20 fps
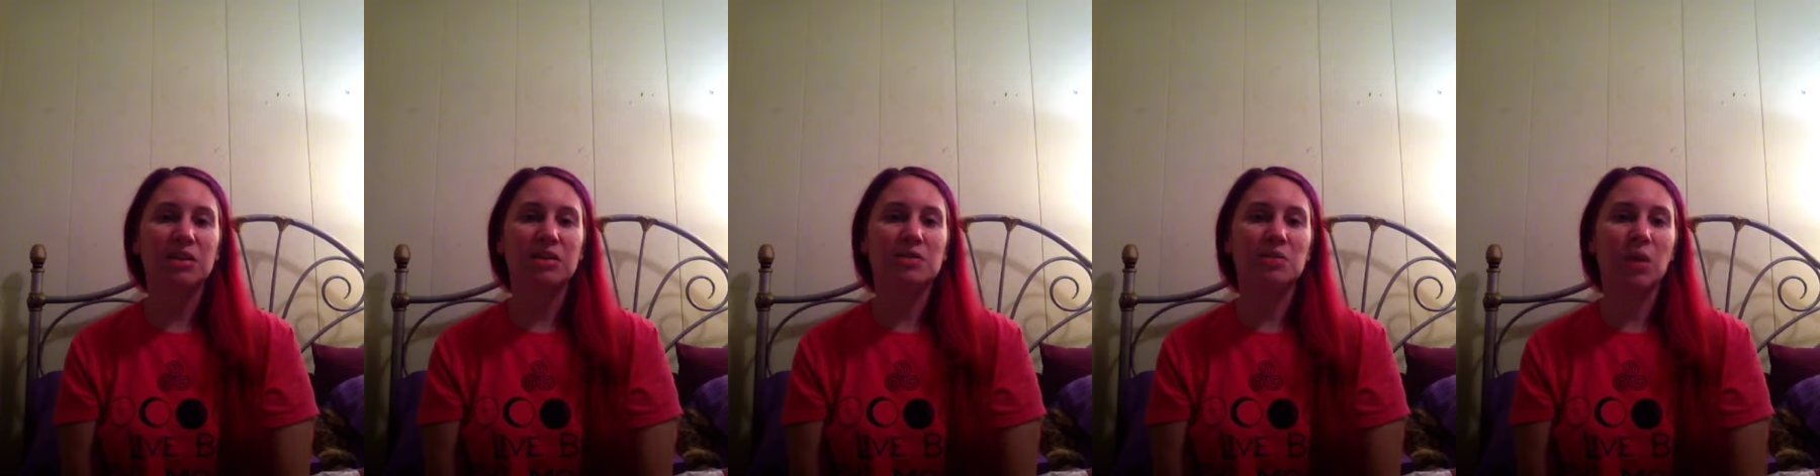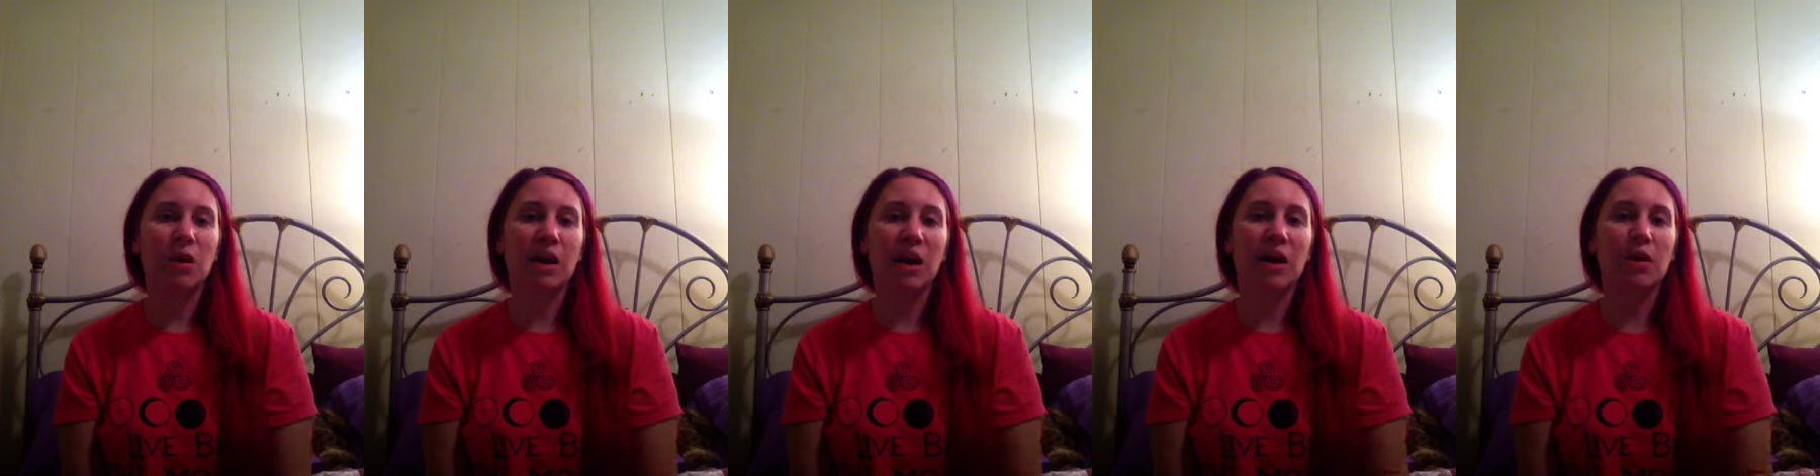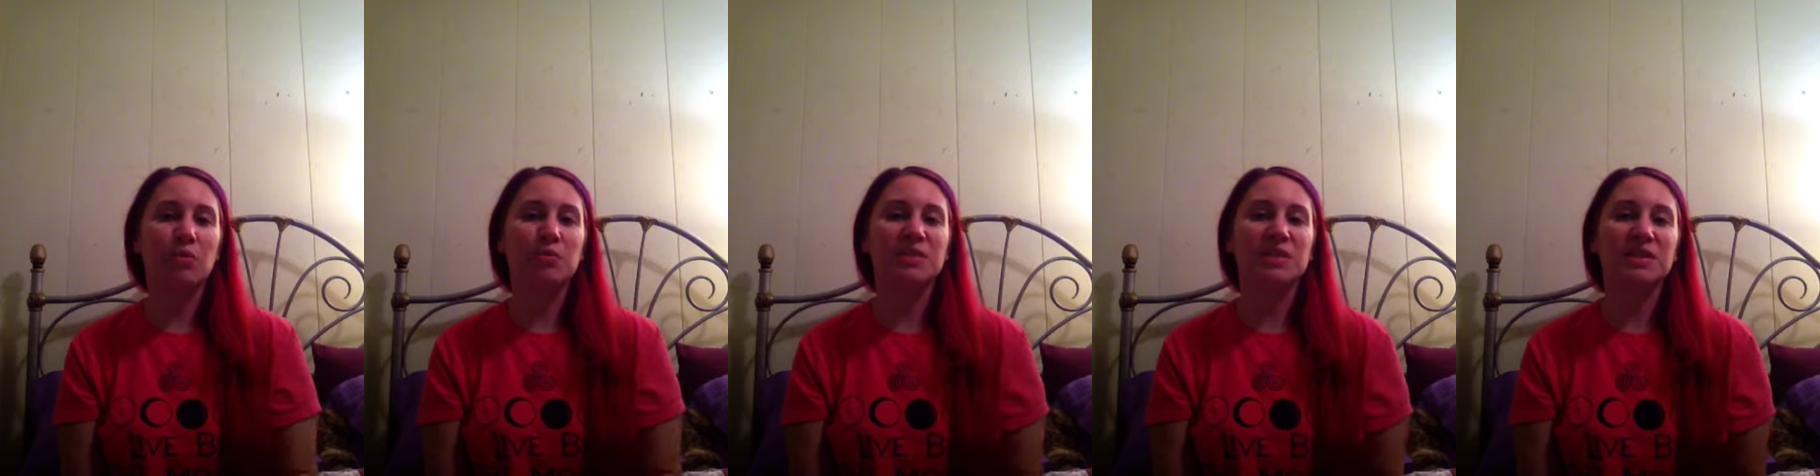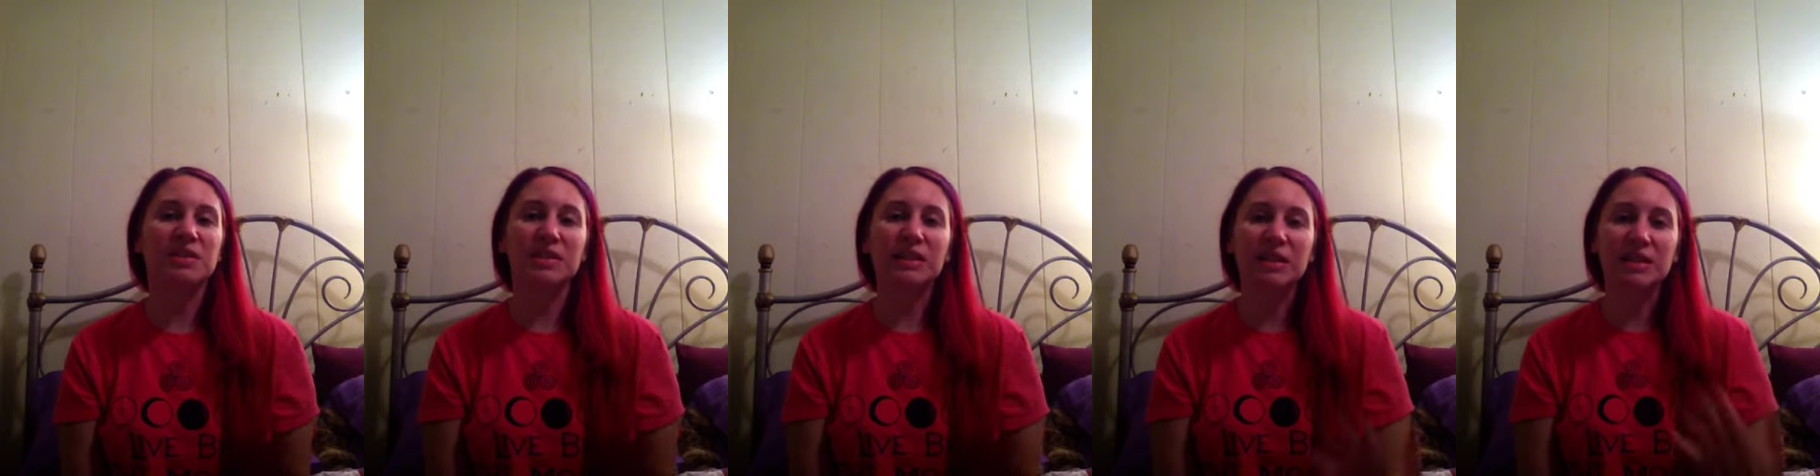is what helps
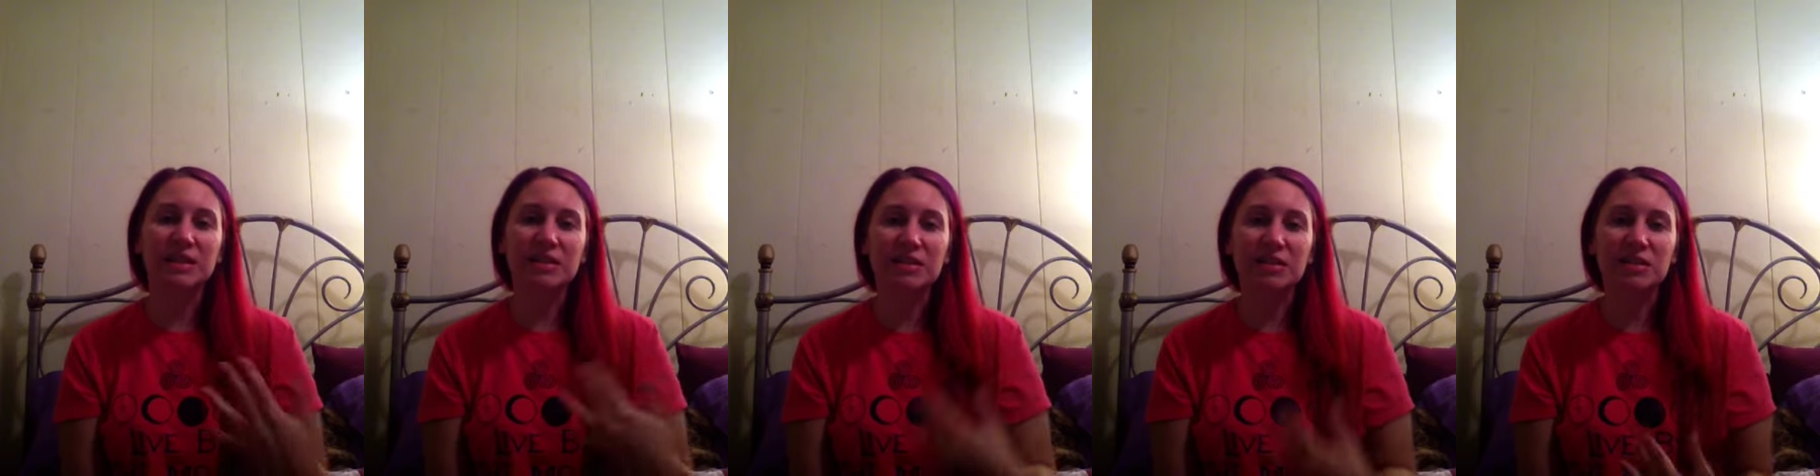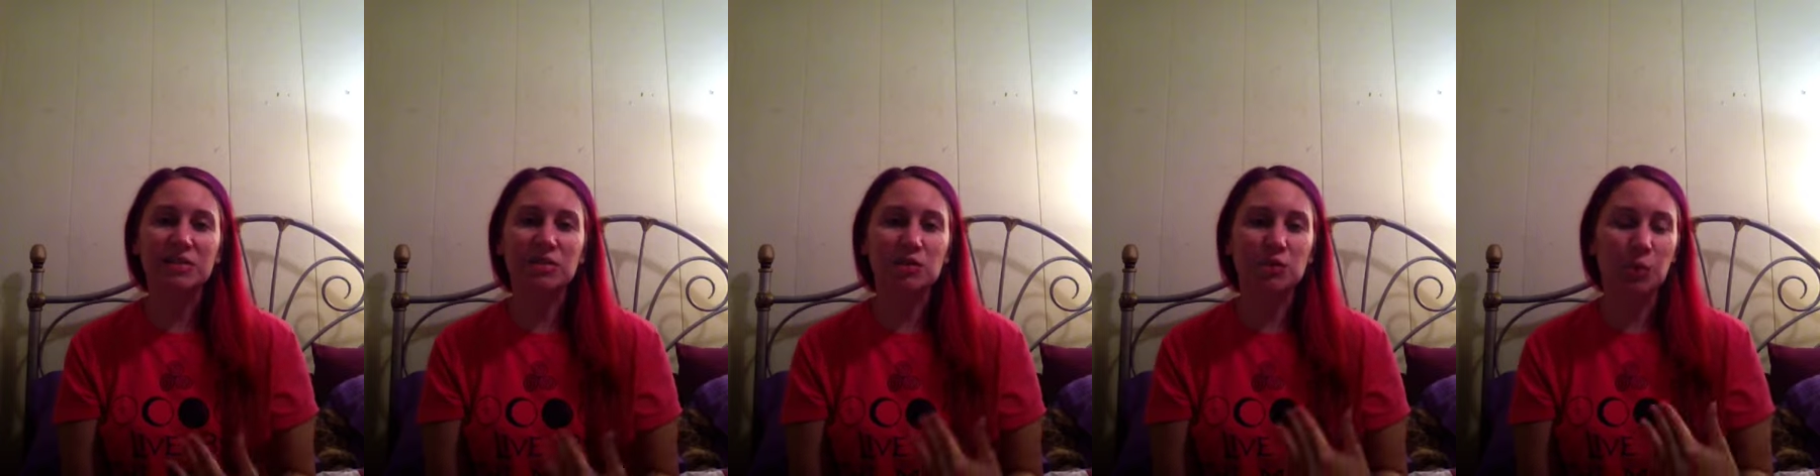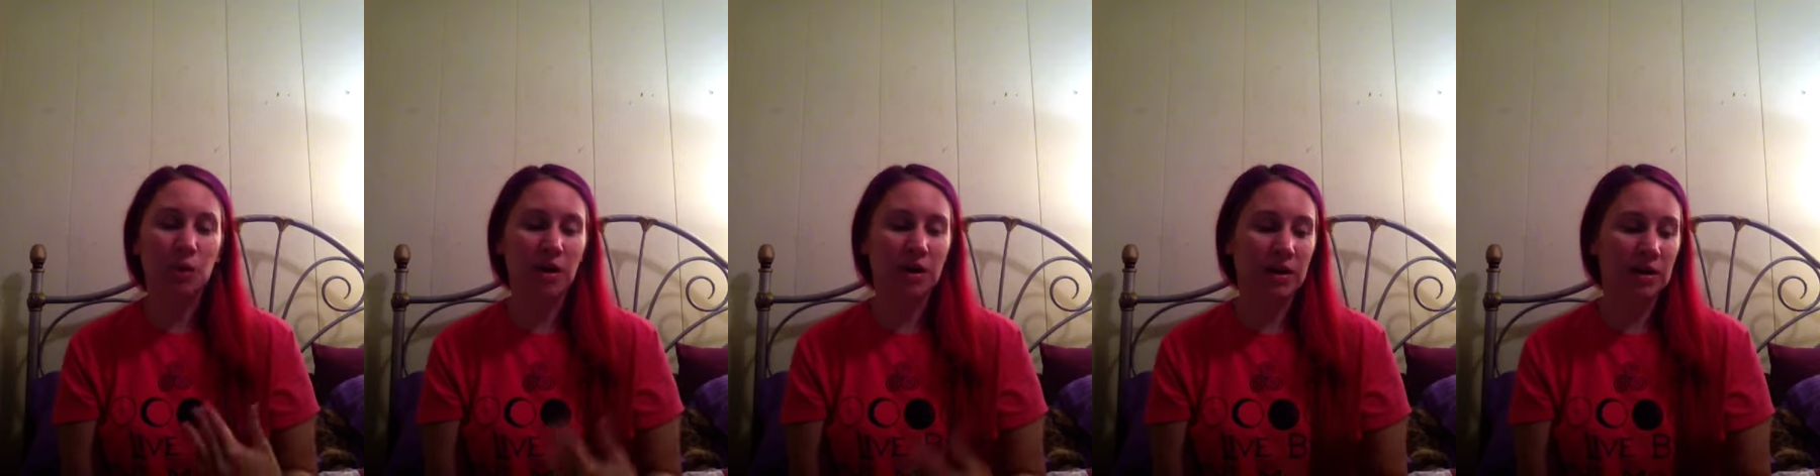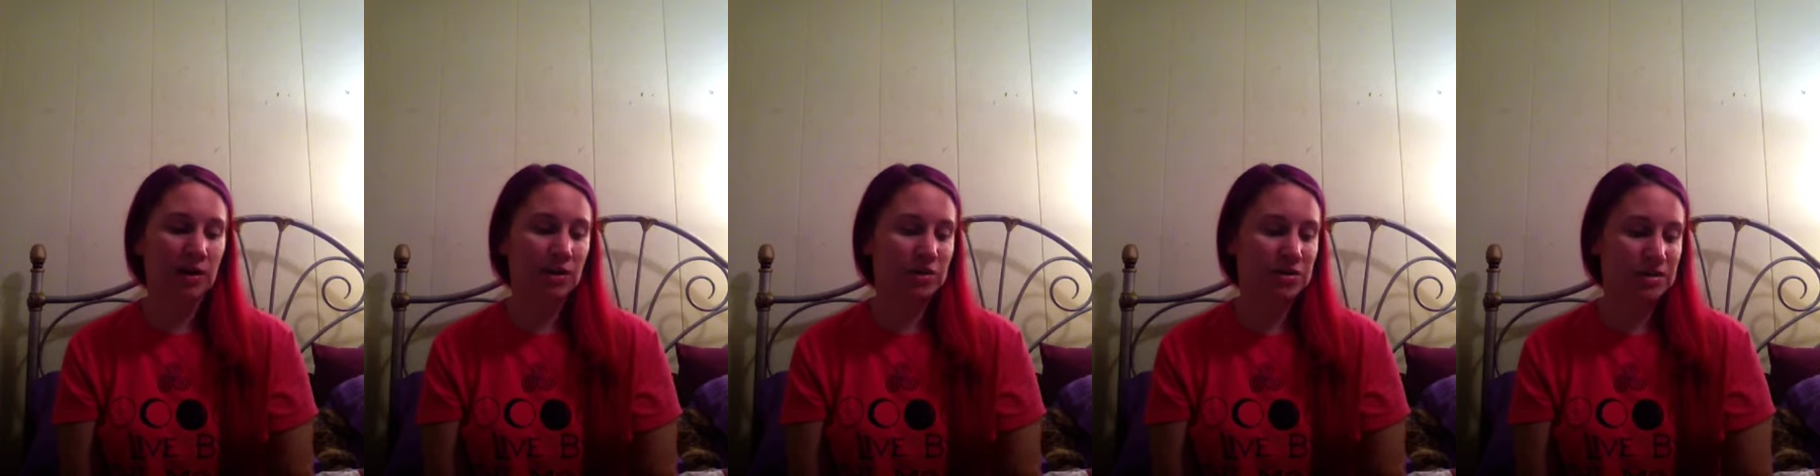us listen to our
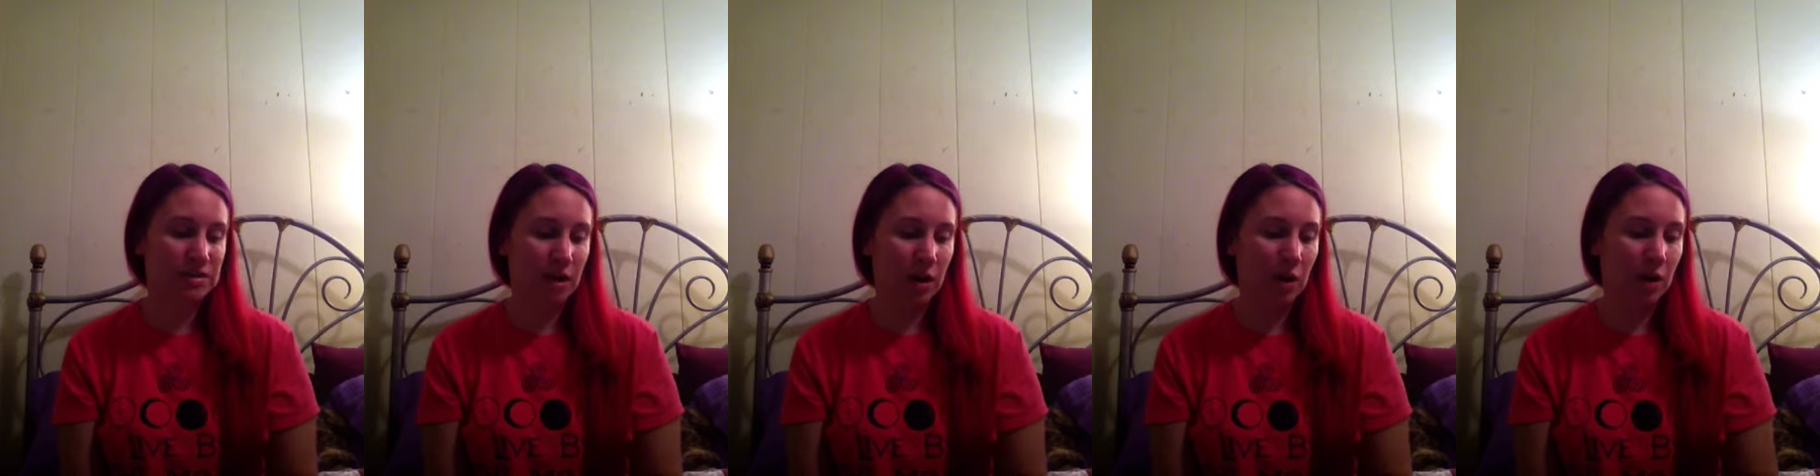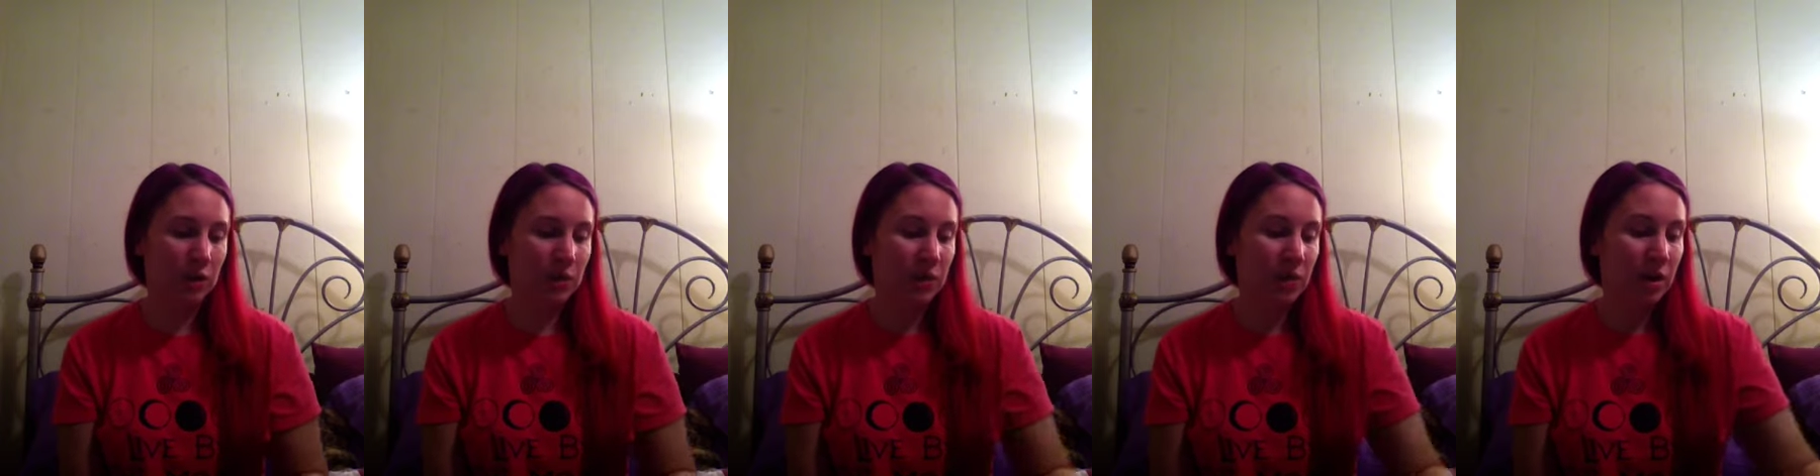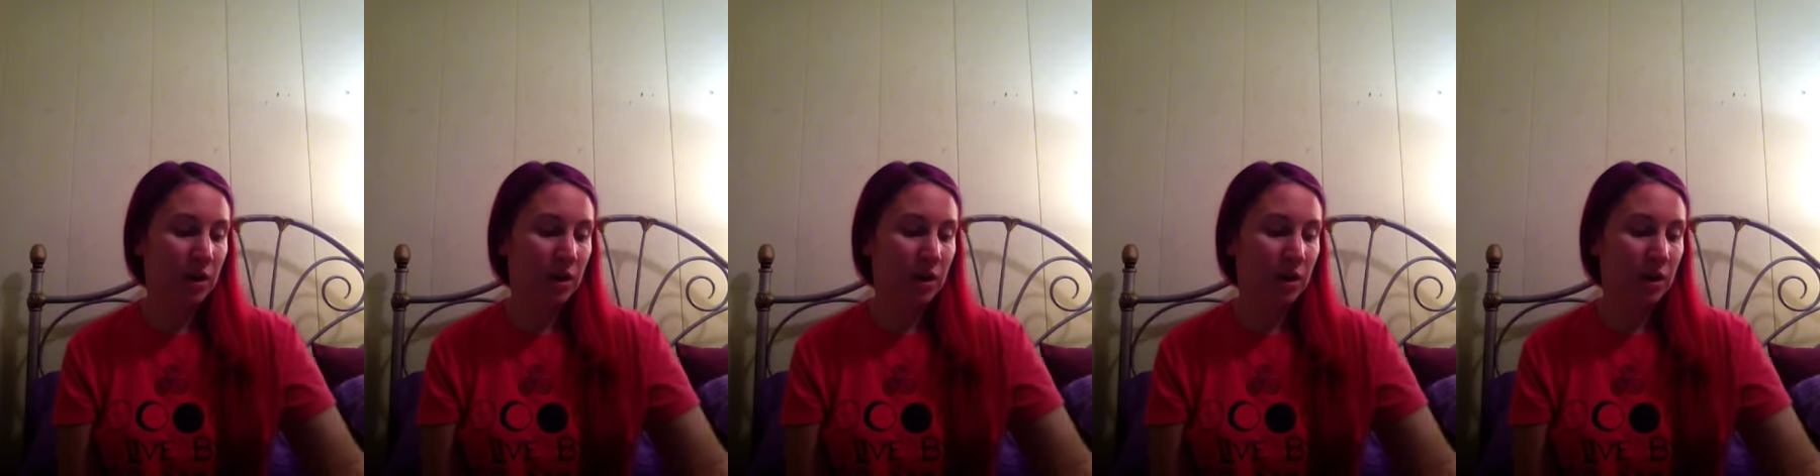inner self.